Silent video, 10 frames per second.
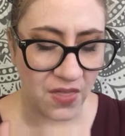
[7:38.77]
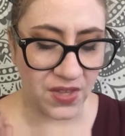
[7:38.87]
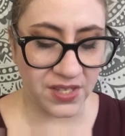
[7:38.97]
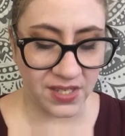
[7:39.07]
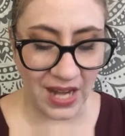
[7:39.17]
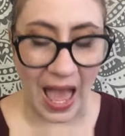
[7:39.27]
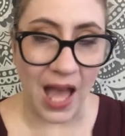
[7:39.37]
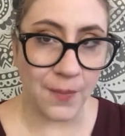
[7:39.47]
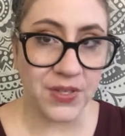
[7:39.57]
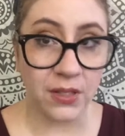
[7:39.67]
this is an
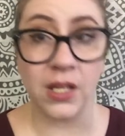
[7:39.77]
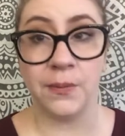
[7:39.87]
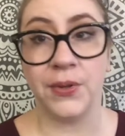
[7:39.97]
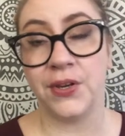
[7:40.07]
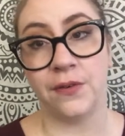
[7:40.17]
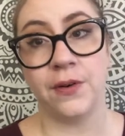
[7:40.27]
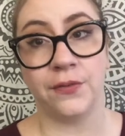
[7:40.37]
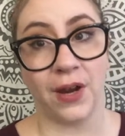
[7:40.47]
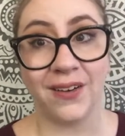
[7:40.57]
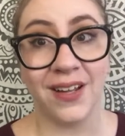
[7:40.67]
absolutely beautiful
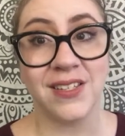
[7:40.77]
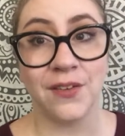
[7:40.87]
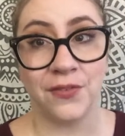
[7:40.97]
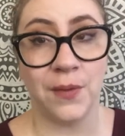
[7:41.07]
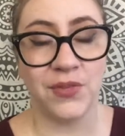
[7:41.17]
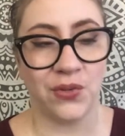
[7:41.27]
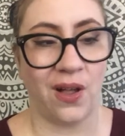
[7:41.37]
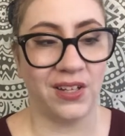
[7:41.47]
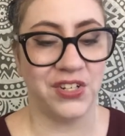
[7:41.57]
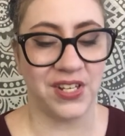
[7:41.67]
fragrance from
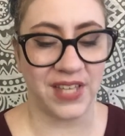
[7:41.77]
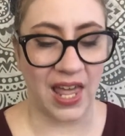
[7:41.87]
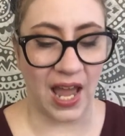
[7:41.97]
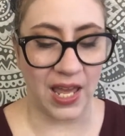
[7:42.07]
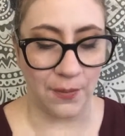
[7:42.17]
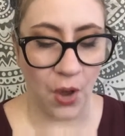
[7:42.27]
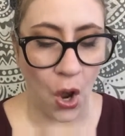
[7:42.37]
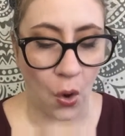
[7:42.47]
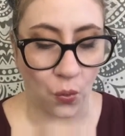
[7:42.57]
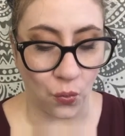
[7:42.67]
Zoologist, and I am
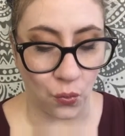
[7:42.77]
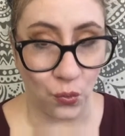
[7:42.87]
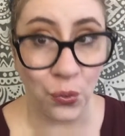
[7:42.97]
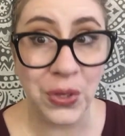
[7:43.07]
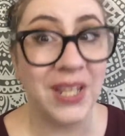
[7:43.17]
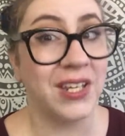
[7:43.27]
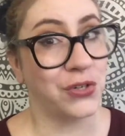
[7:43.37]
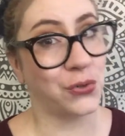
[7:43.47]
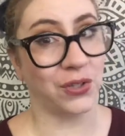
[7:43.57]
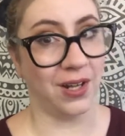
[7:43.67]
really,
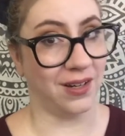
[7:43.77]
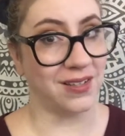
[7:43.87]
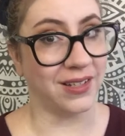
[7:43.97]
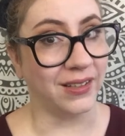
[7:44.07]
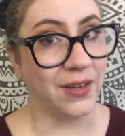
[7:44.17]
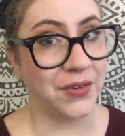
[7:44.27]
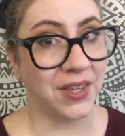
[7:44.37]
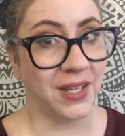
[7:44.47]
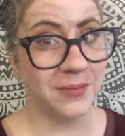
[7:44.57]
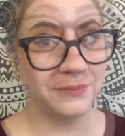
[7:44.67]
truly, honestly in love with
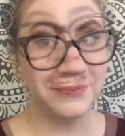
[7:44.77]
it.